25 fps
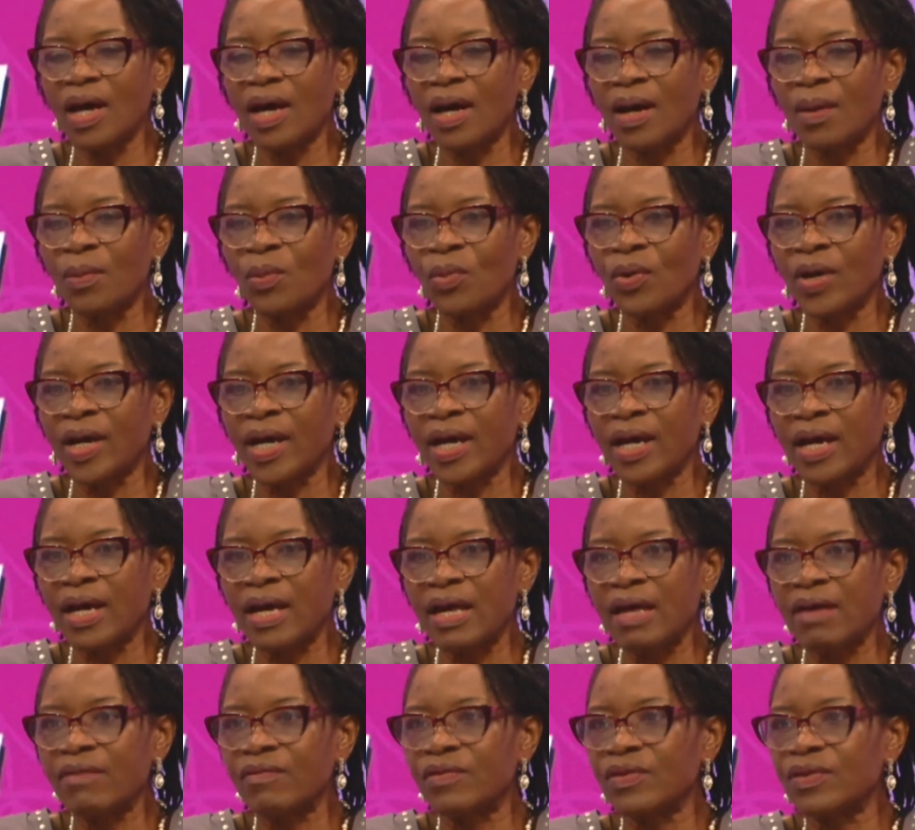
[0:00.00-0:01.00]
where
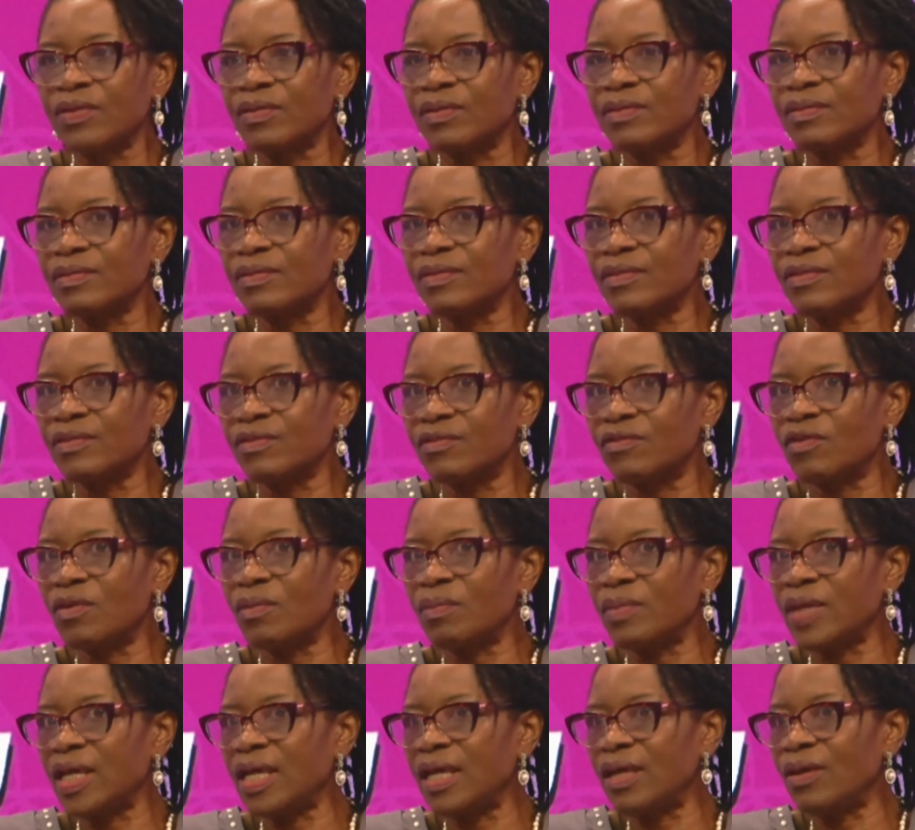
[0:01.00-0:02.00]
even for
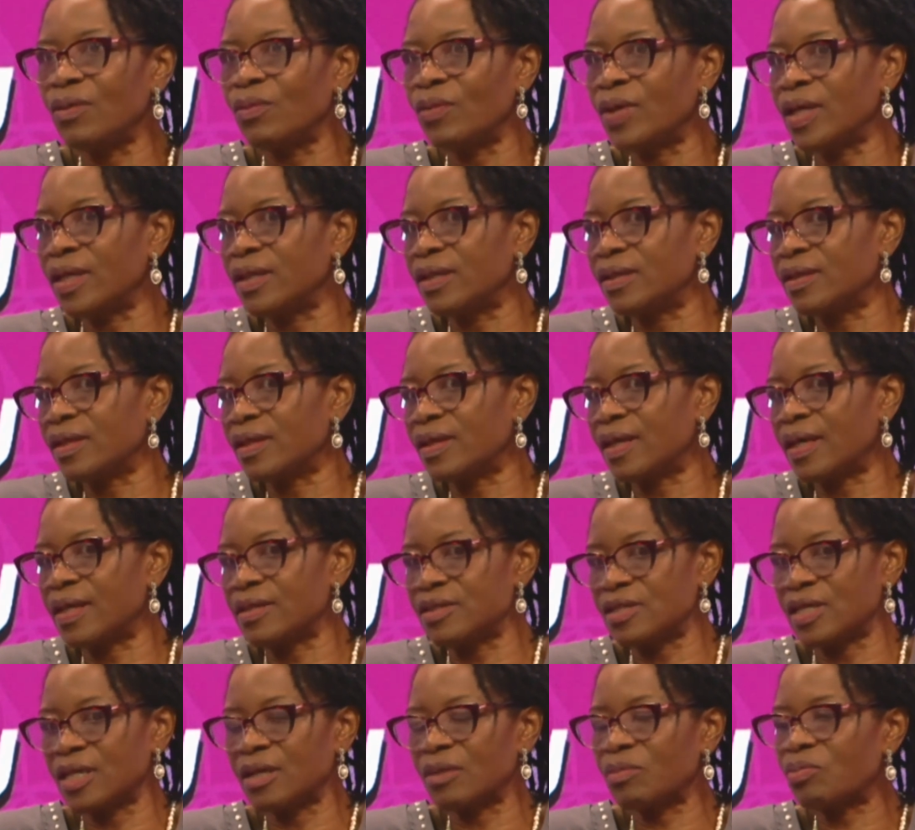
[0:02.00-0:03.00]
me, when I
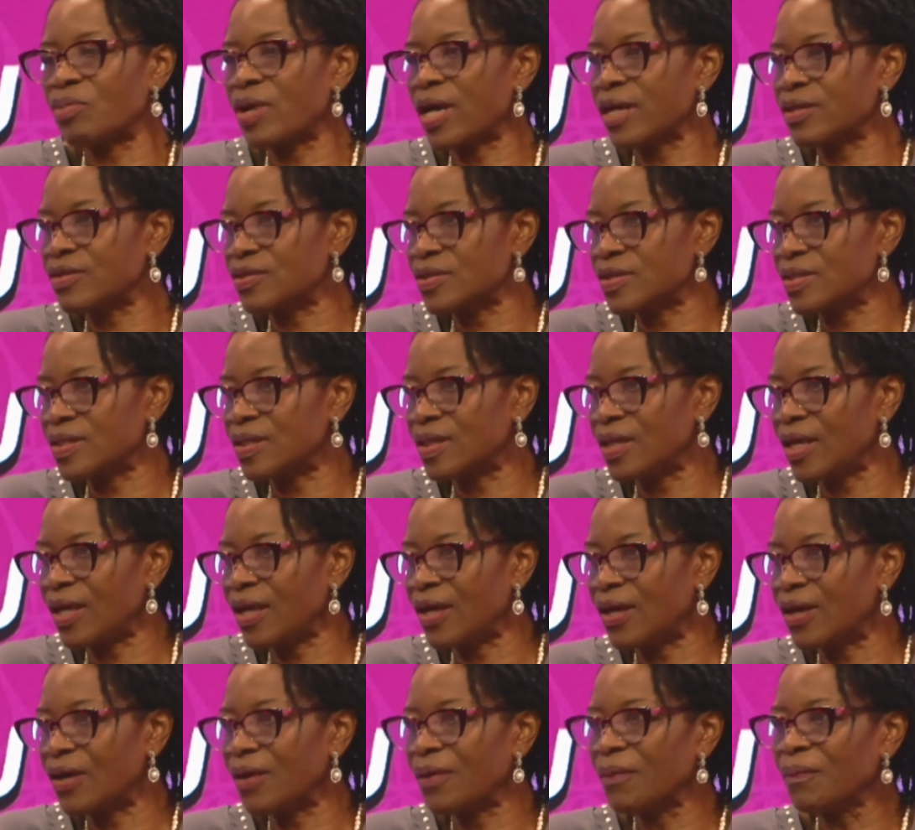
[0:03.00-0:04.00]
started practicing
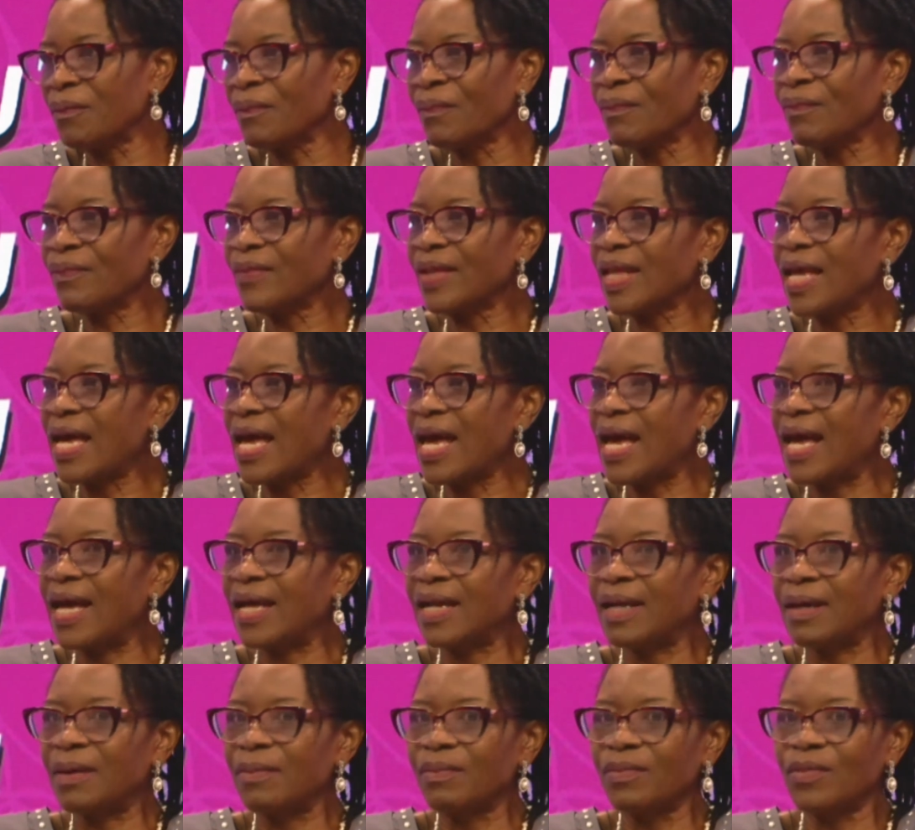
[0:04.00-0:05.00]
here,
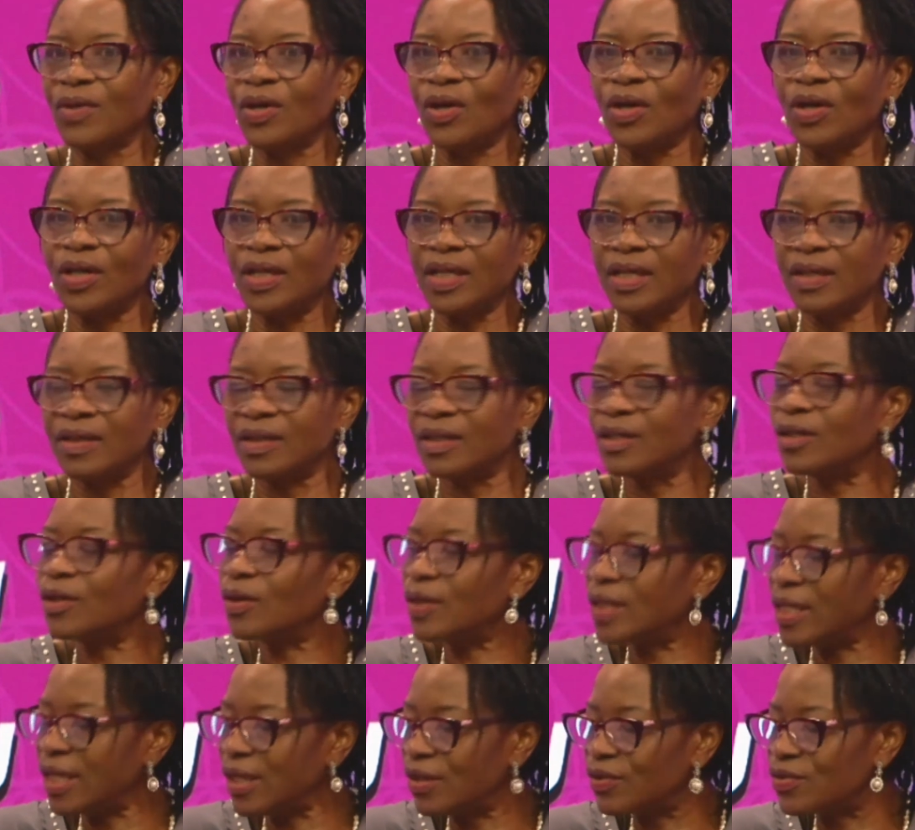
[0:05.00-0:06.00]
and I'm calling a
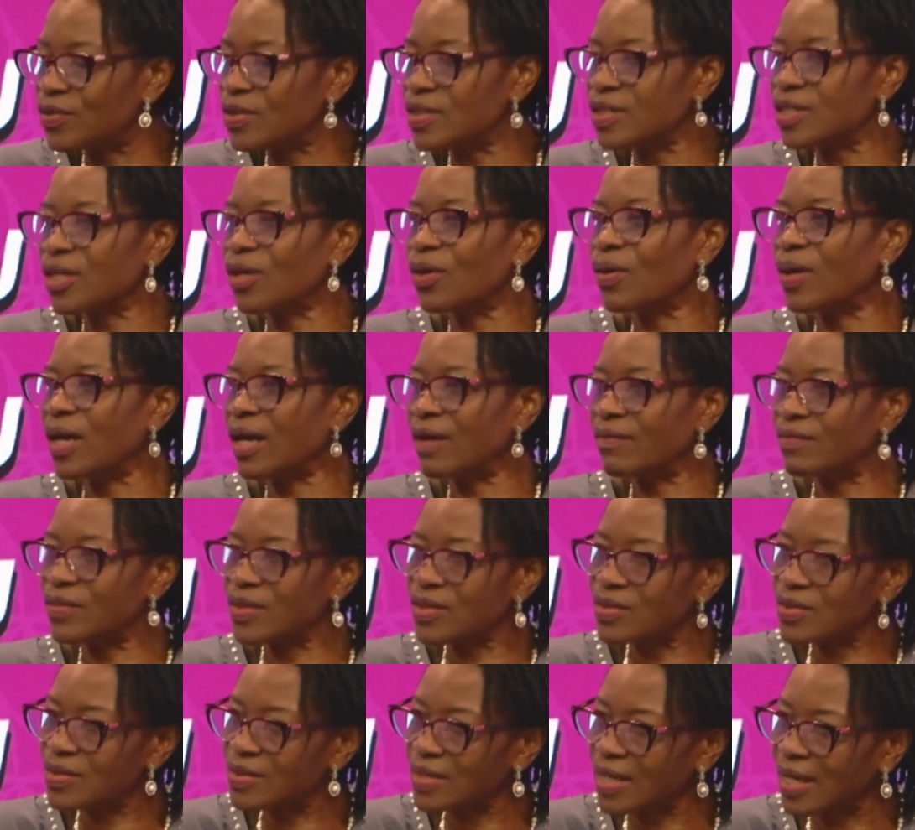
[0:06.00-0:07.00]
colleague to say, oh, I have
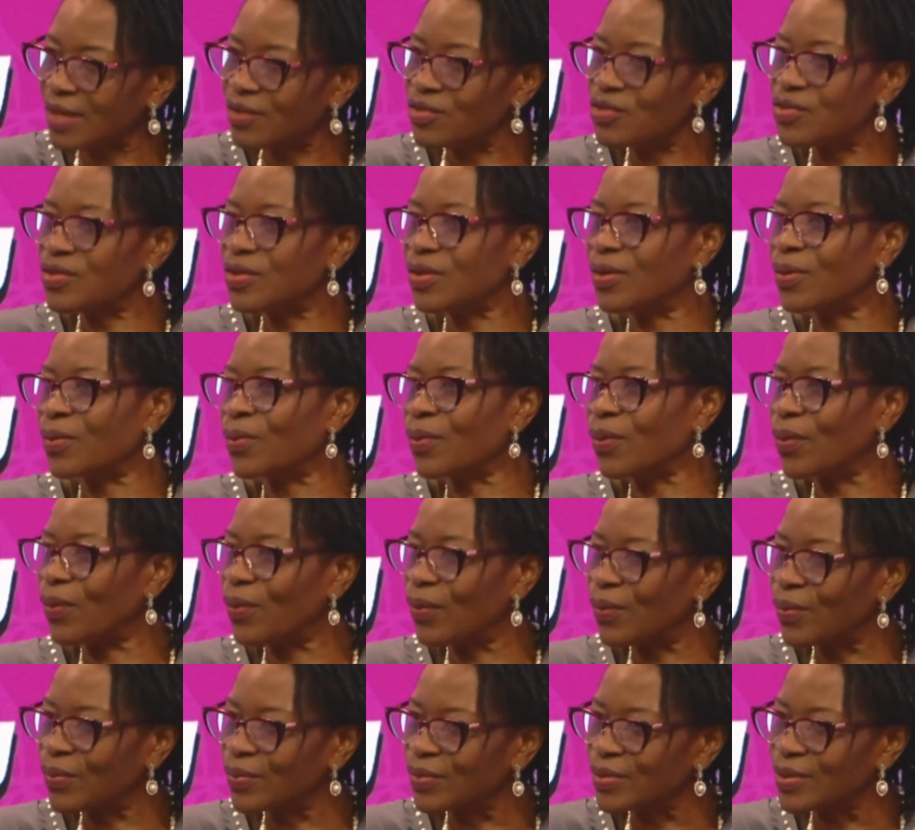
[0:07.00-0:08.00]
this
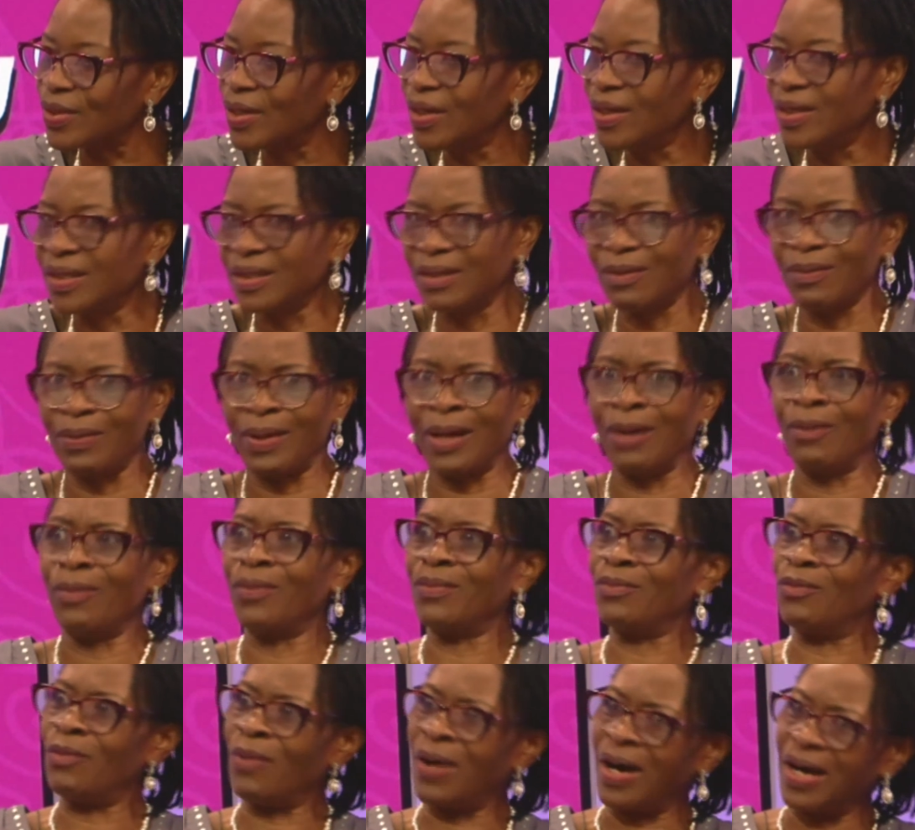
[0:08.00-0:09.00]
90-year-old. I'm like,
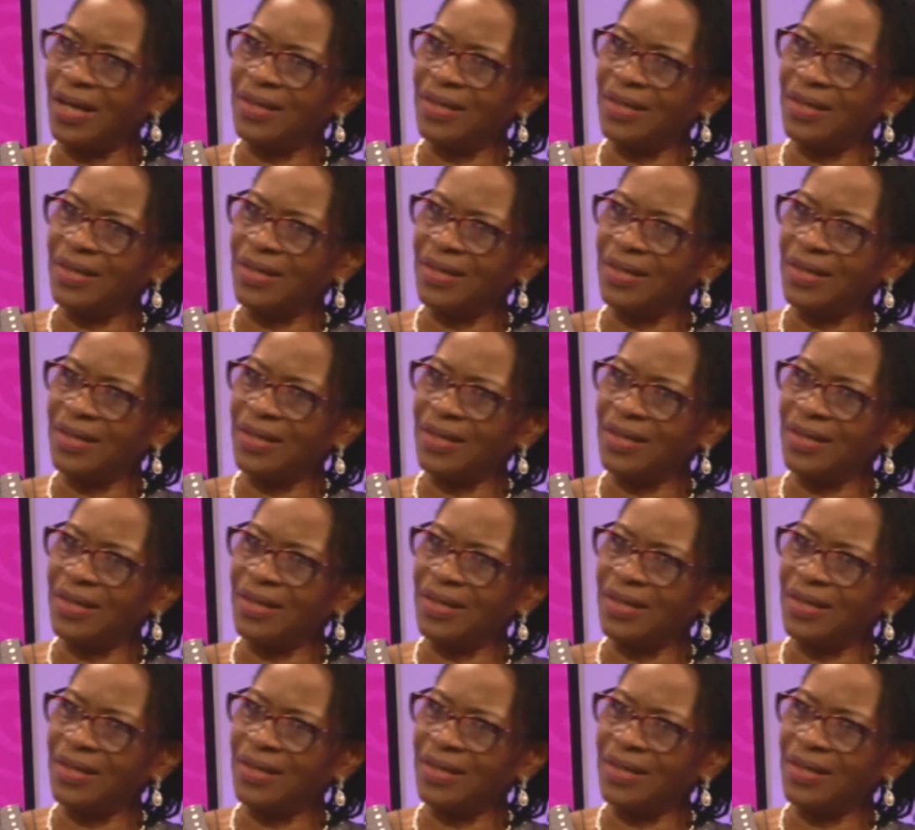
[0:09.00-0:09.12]
what,